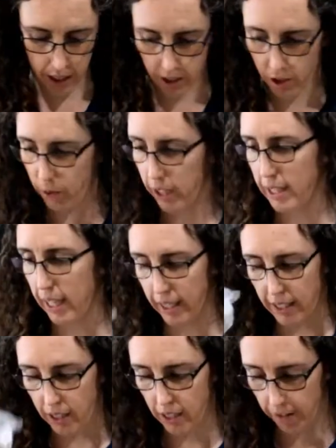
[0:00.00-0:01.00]
So what did I say? I
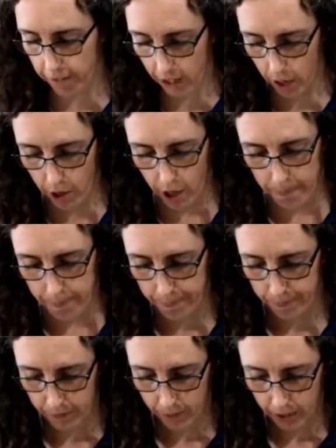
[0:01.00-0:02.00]
said sunflower
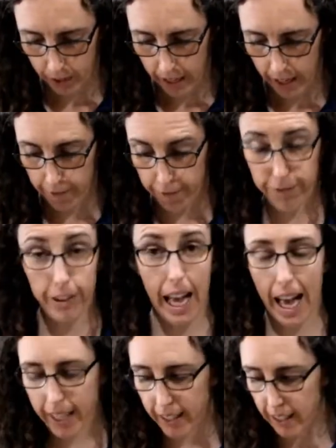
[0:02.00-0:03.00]
and
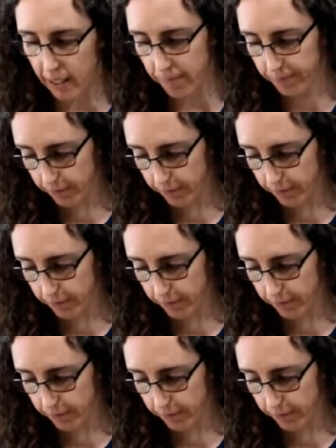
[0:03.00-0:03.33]
flax.